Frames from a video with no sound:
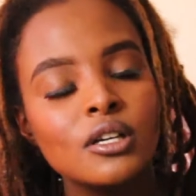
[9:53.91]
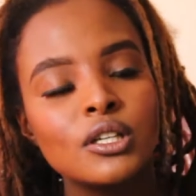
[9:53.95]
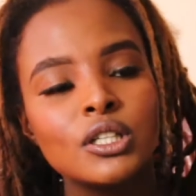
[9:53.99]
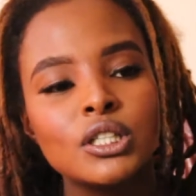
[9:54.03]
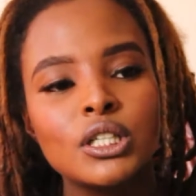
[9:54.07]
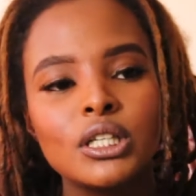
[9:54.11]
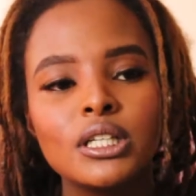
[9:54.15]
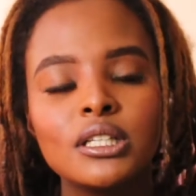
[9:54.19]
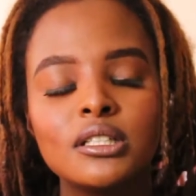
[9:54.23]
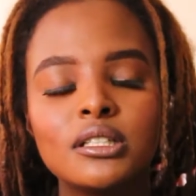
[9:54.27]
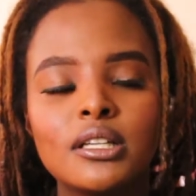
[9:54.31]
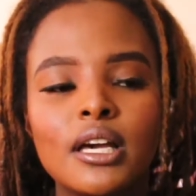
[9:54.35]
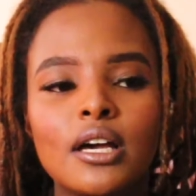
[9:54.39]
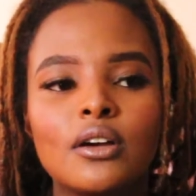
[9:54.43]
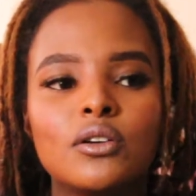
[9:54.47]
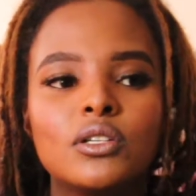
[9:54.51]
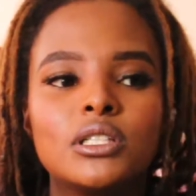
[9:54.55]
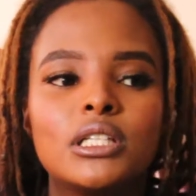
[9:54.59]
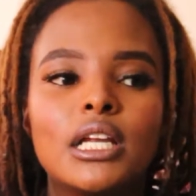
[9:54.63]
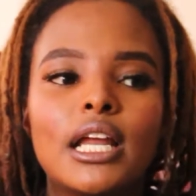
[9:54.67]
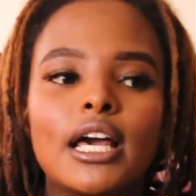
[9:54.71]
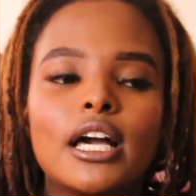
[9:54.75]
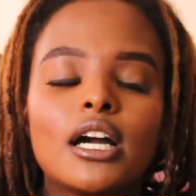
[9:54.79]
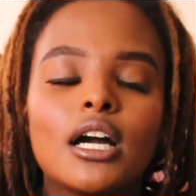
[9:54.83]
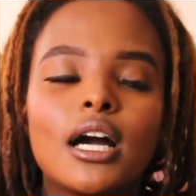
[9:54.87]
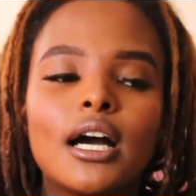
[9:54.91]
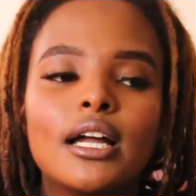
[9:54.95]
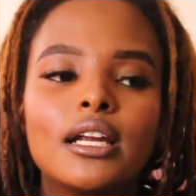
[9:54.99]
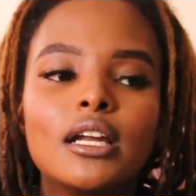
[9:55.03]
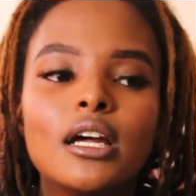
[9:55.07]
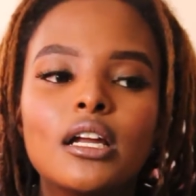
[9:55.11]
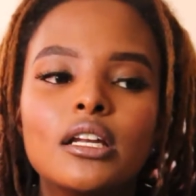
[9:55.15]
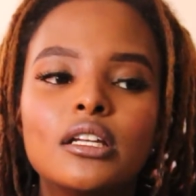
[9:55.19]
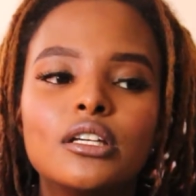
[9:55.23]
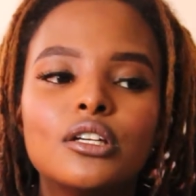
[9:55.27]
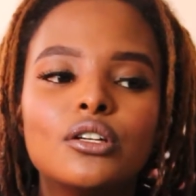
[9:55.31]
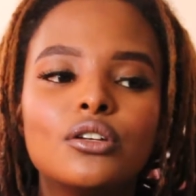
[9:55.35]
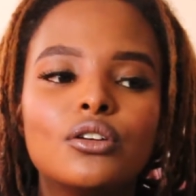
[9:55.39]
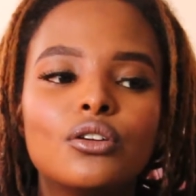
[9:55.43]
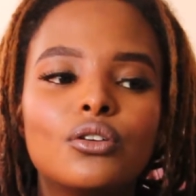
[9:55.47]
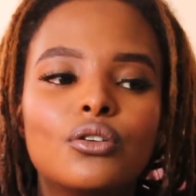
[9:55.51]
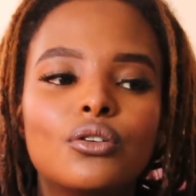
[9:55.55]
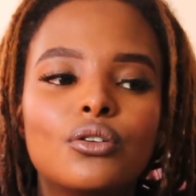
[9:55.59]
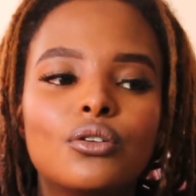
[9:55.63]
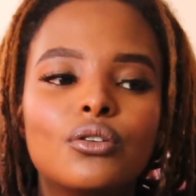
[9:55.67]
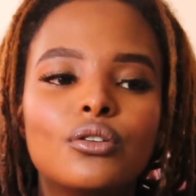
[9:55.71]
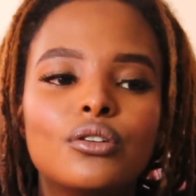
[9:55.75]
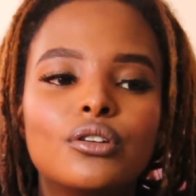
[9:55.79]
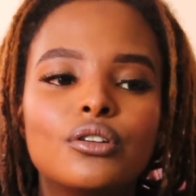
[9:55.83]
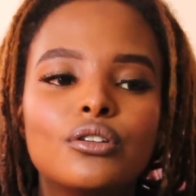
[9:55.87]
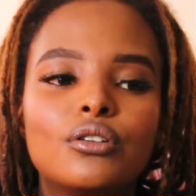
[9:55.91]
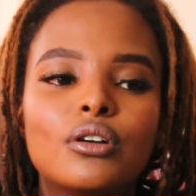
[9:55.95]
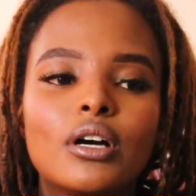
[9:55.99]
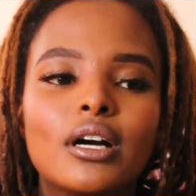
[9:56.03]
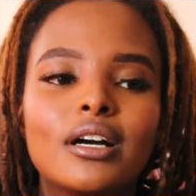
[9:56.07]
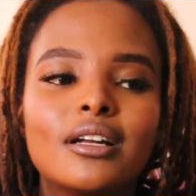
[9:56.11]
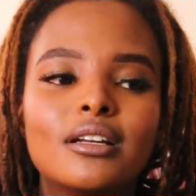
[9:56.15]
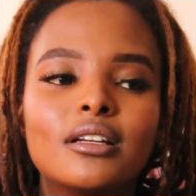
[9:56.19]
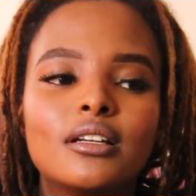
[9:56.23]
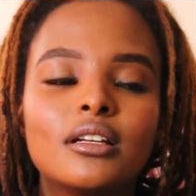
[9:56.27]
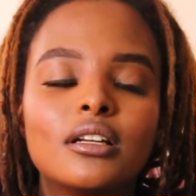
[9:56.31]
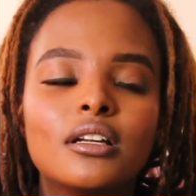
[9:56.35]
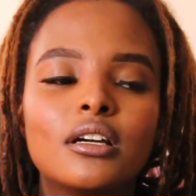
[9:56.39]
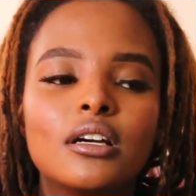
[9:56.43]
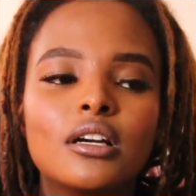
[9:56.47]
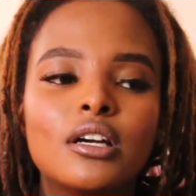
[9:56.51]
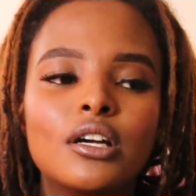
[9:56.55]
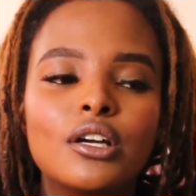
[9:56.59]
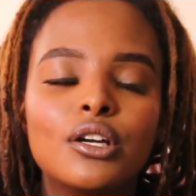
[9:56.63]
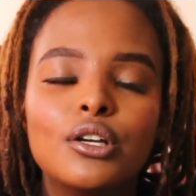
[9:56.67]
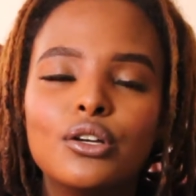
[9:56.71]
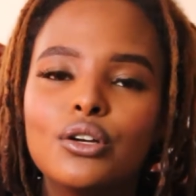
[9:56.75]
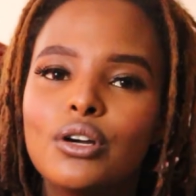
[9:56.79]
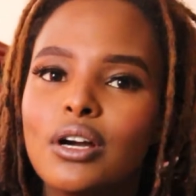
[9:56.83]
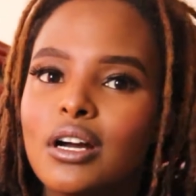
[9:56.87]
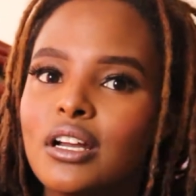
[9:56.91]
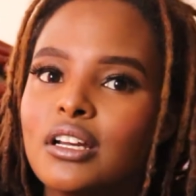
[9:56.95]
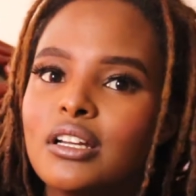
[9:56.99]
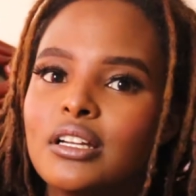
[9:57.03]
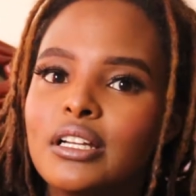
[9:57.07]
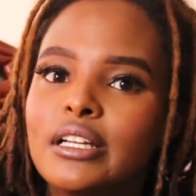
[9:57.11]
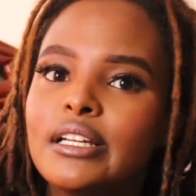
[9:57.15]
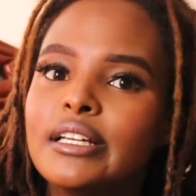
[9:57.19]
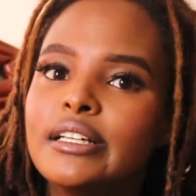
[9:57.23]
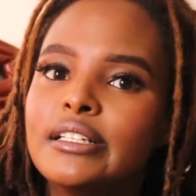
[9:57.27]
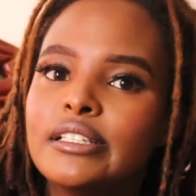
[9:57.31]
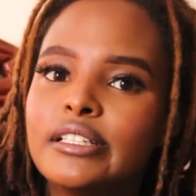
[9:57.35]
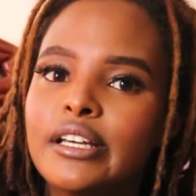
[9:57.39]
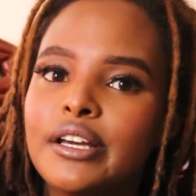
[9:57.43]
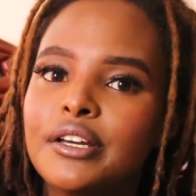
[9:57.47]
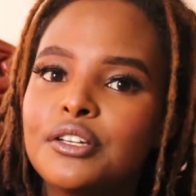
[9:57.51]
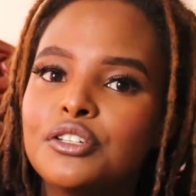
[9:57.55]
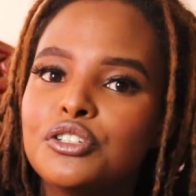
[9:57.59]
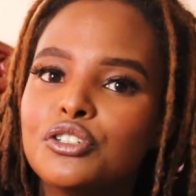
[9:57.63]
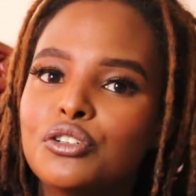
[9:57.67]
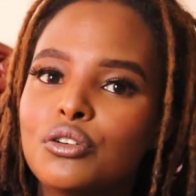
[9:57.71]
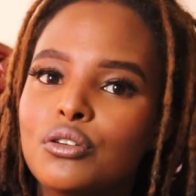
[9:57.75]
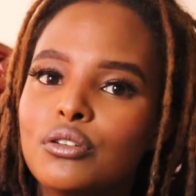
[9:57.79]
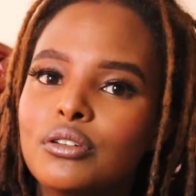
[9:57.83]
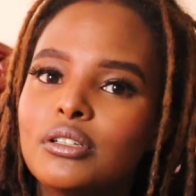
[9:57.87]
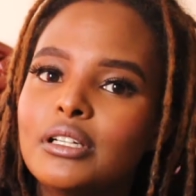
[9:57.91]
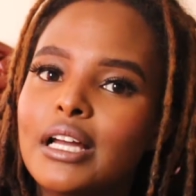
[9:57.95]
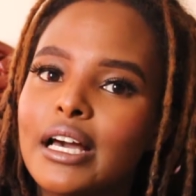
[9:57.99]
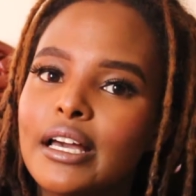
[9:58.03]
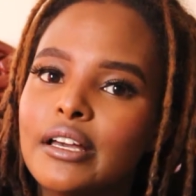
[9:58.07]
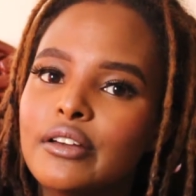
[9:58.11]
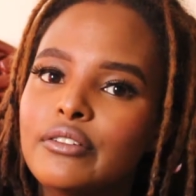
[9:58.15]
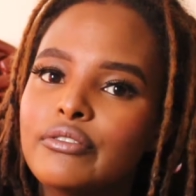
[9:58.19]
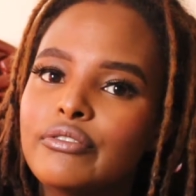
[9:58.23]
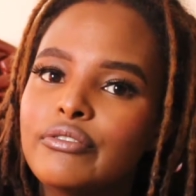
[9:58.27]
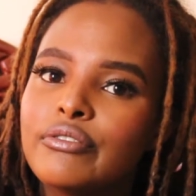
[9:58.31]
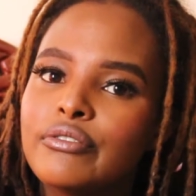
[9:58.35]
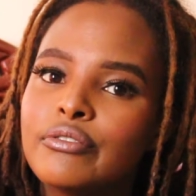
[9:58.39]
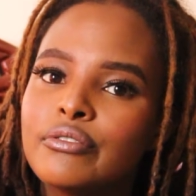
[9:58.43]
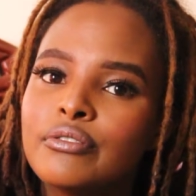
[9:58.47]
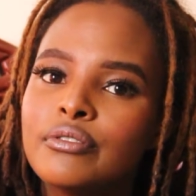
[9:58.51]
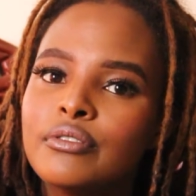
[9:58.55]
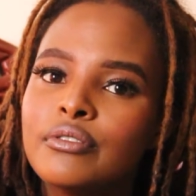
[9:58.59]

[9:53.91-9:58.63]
So this guy was like, Hanan, you can really change your life